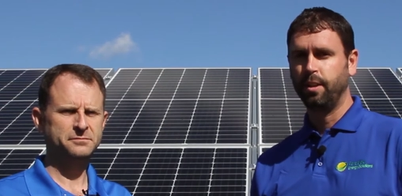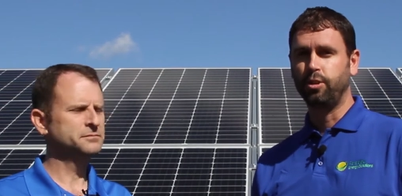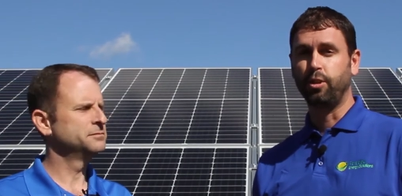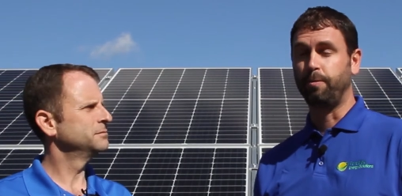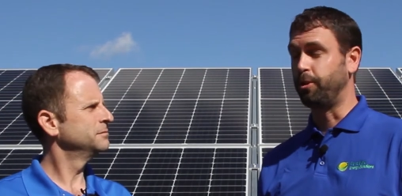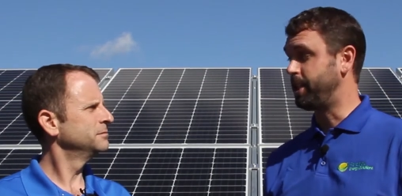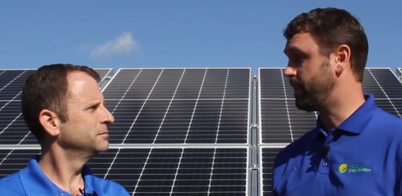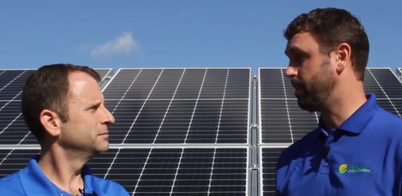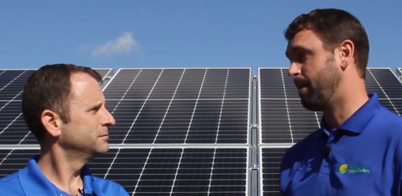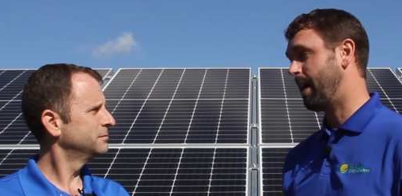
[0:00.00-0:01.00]
Speaker 1: So if your
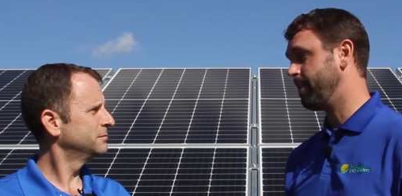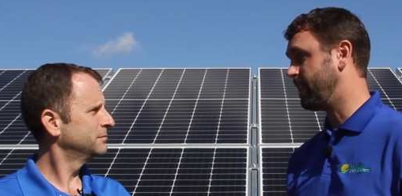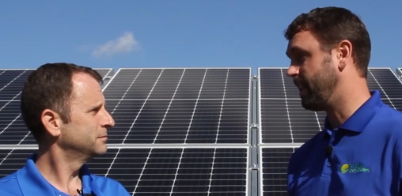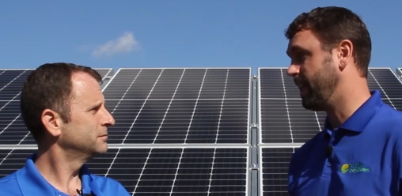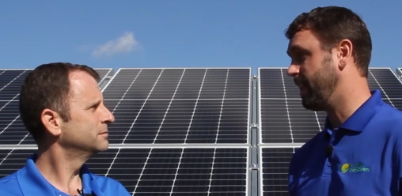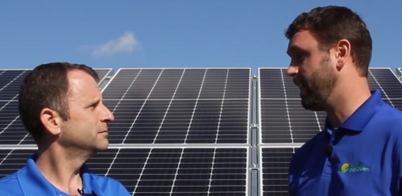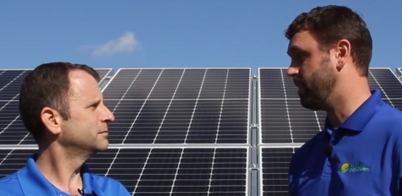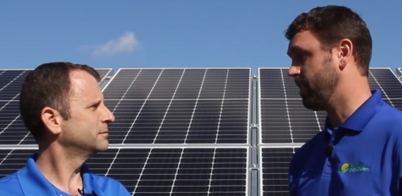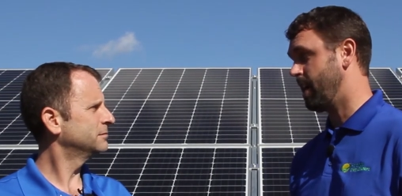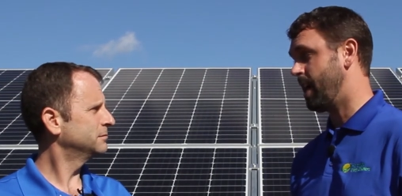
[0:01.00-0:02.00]
system obviously
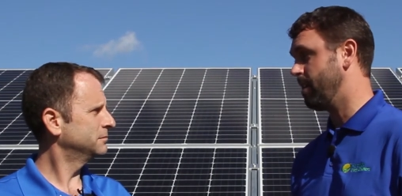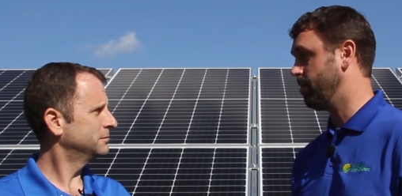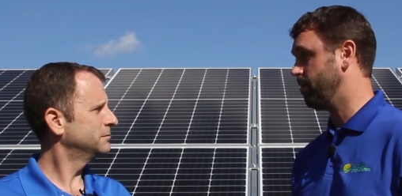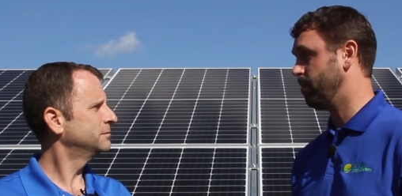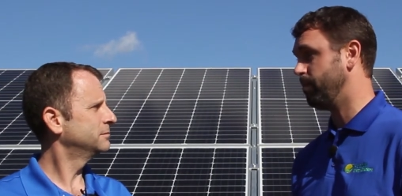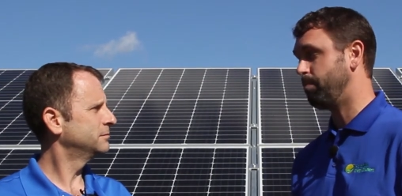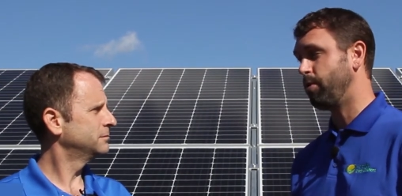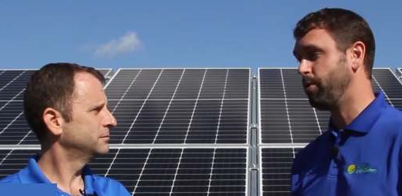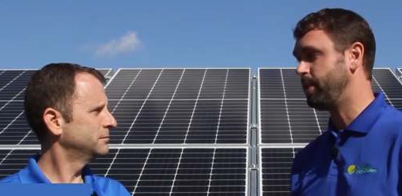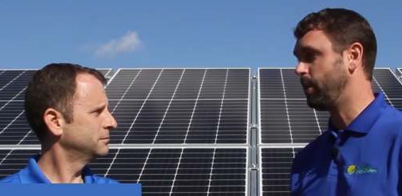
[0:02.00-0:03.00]
is not
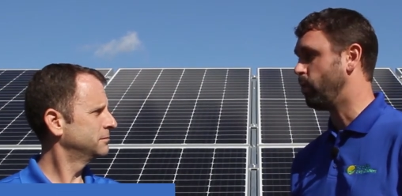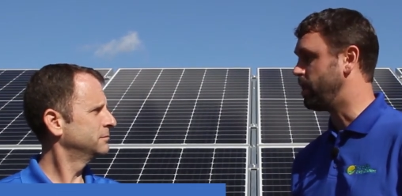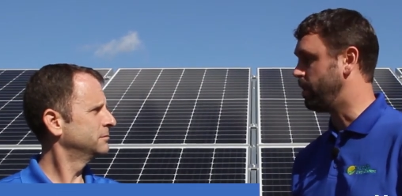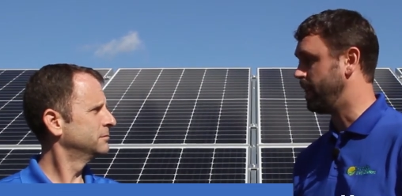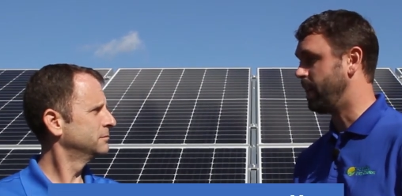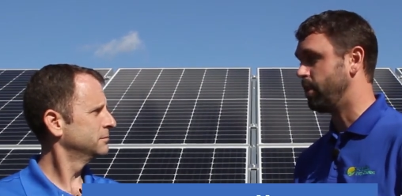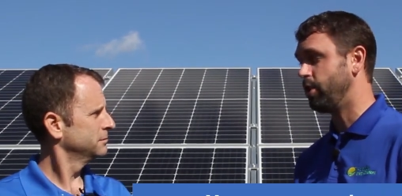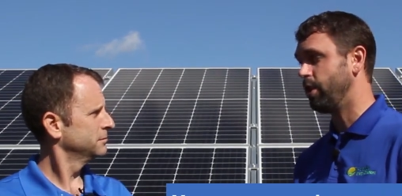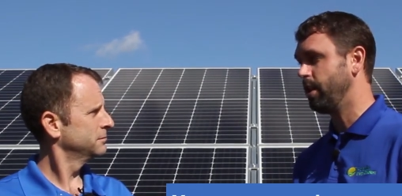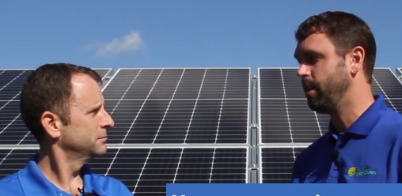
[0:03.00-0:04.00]
producing what you think it
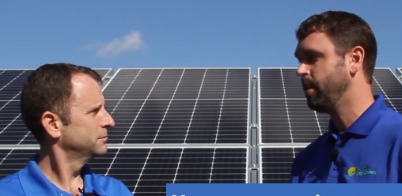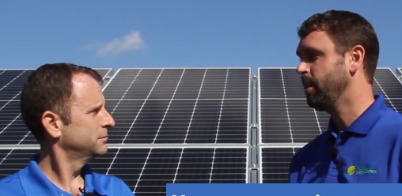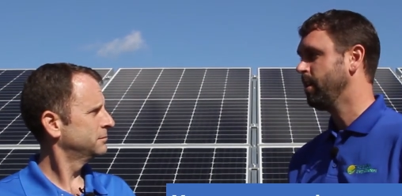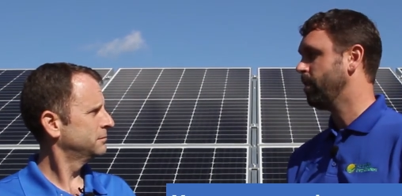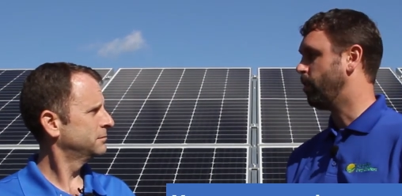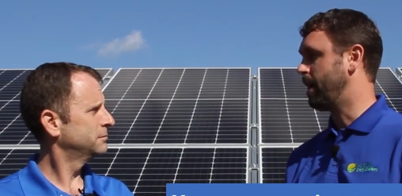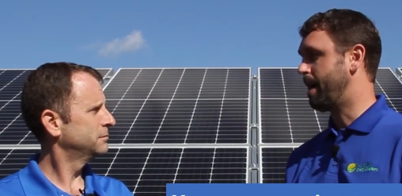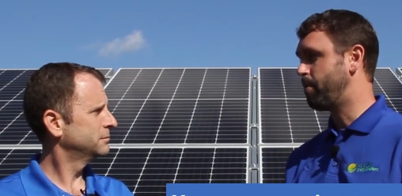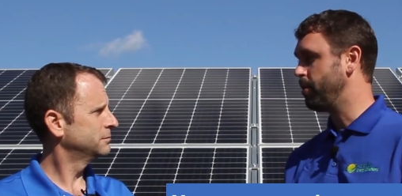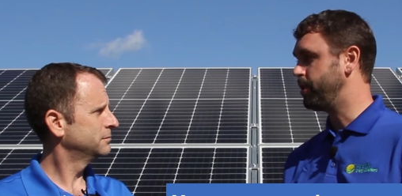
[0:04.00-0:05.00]
should or not
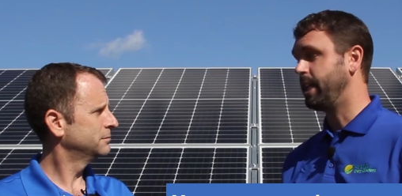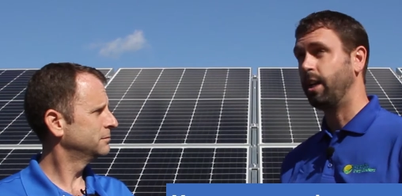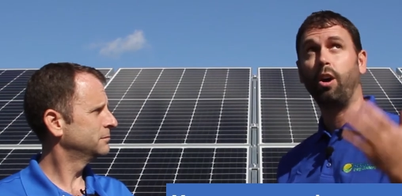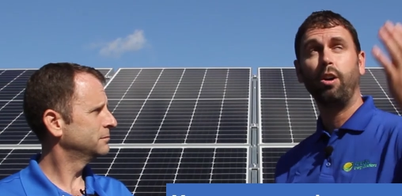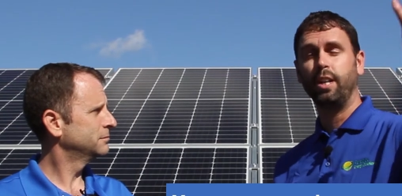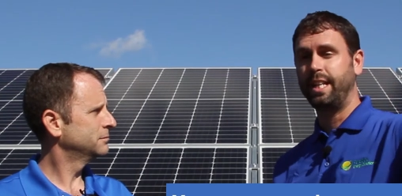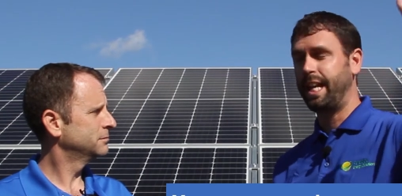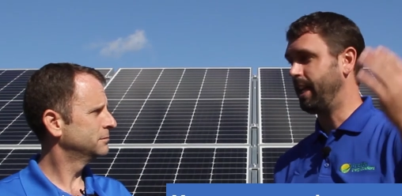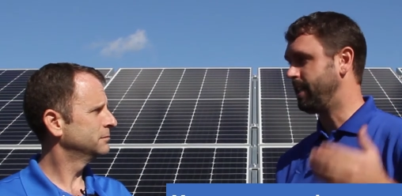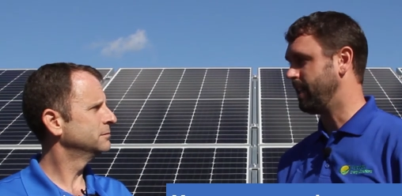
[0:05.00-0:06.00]
producing at all on a day
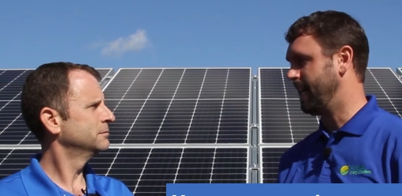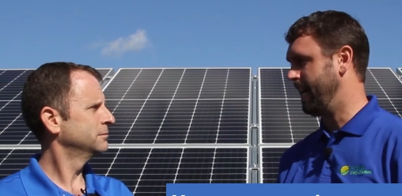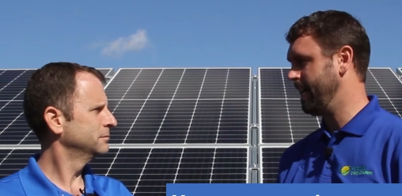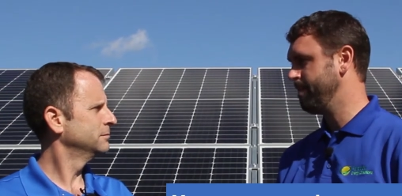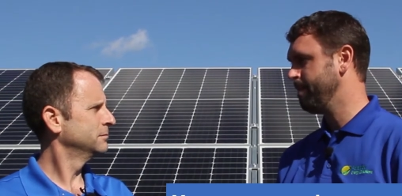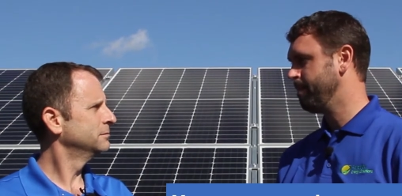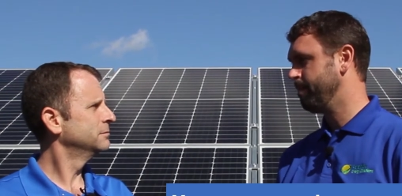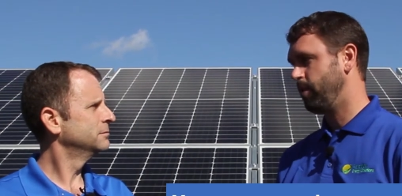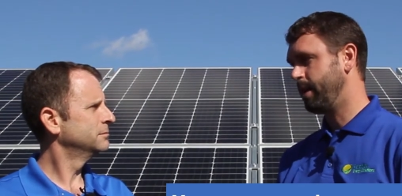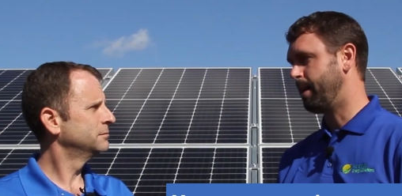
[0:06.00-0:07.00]
like today,
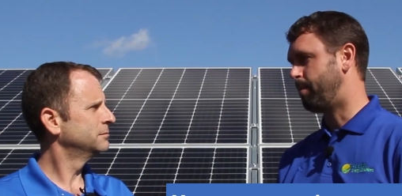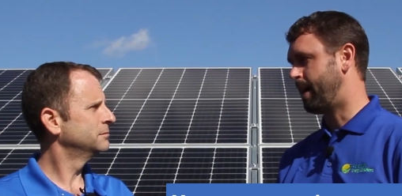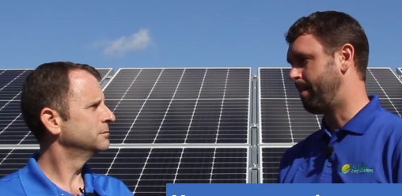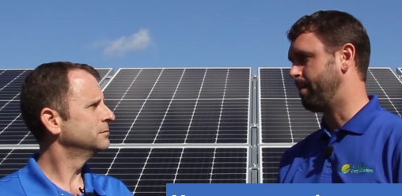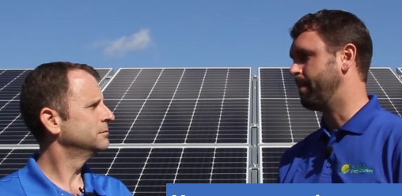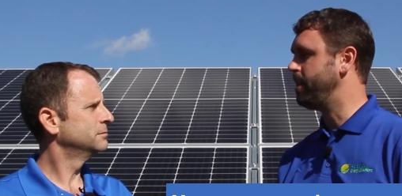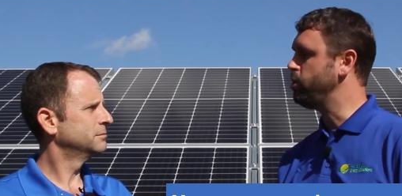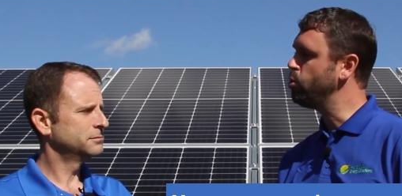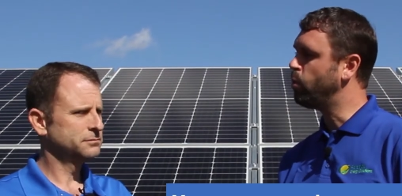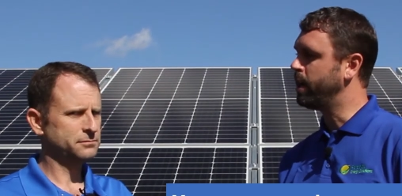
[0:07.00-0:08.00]
you got a problem and
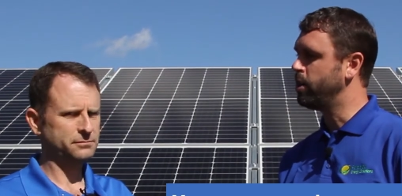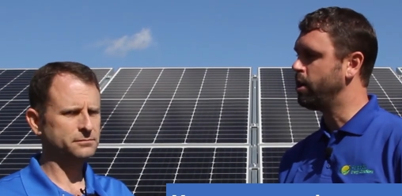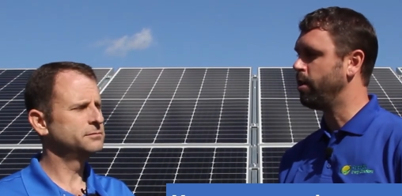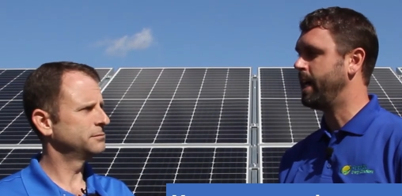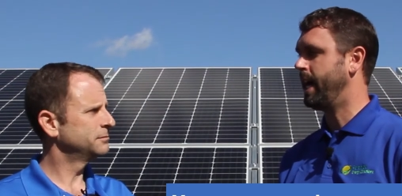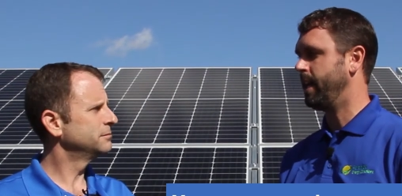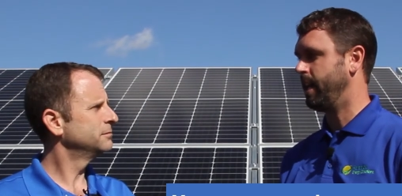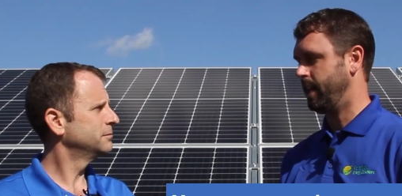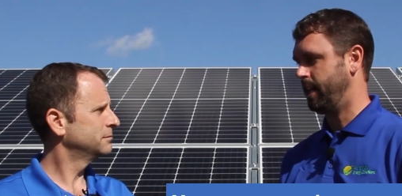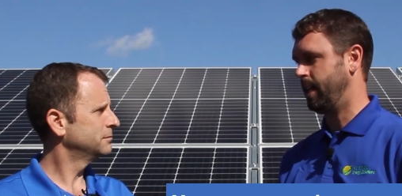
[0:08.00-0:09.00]
you want to know that and
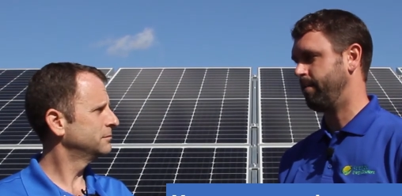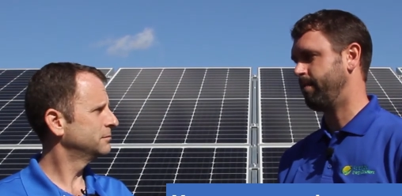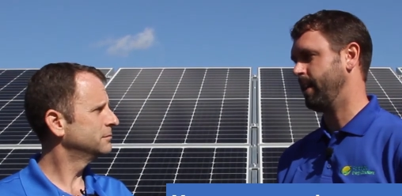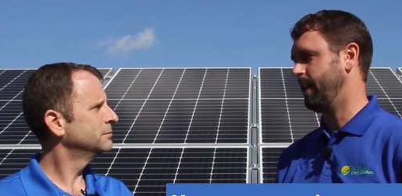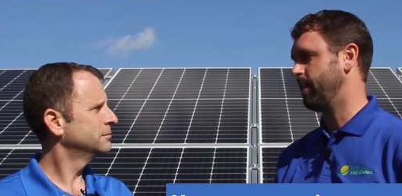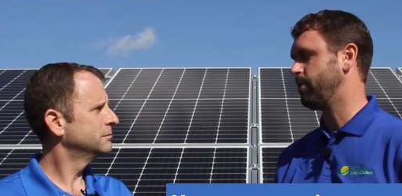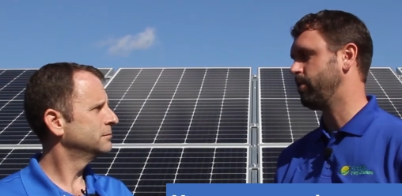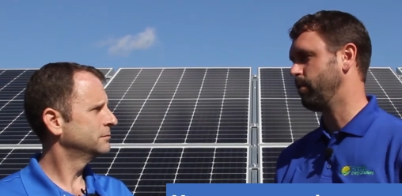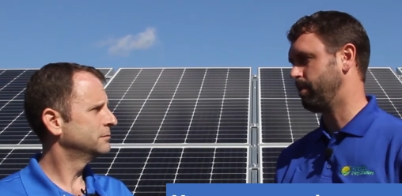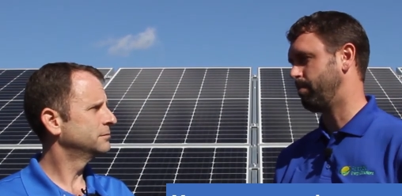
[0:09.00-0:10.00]
identify that as
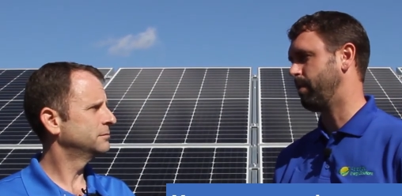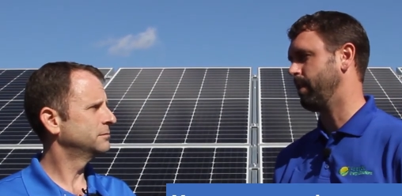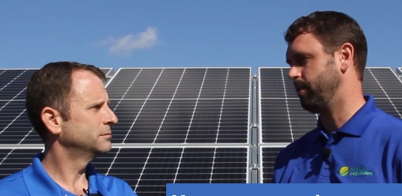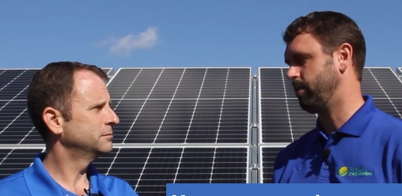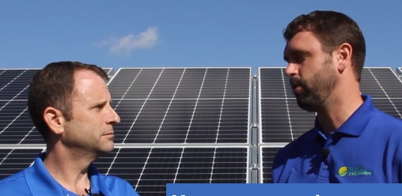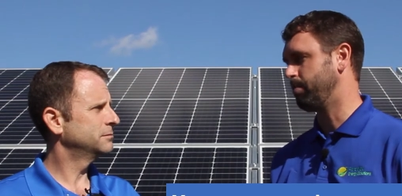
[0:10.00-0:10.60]
soon as, as soon as